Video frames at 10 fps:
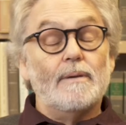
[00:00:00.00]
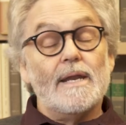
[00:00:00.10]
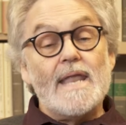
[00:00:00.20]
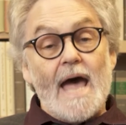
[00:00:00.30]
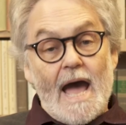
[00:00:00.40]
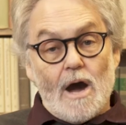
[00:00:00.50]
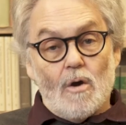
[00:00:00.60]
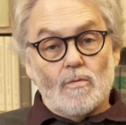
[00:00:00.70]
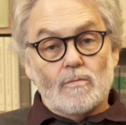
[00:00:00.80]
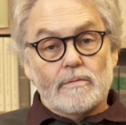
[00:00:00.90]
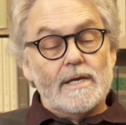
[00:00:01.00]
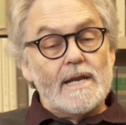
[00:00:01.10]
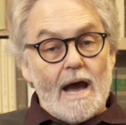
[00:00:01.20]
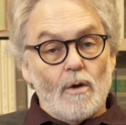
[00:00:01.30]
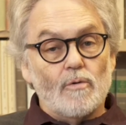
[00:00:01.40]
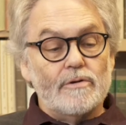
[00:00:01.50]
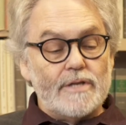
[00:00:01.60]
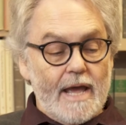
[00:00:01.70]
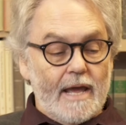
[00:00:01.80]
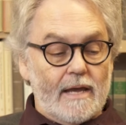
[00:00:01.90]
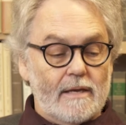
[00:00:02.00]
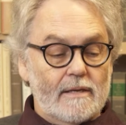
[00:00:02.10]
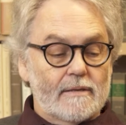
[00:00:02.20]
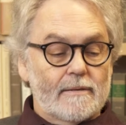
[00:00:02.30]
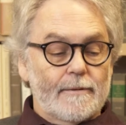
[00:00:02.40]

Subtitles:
But now, in our day,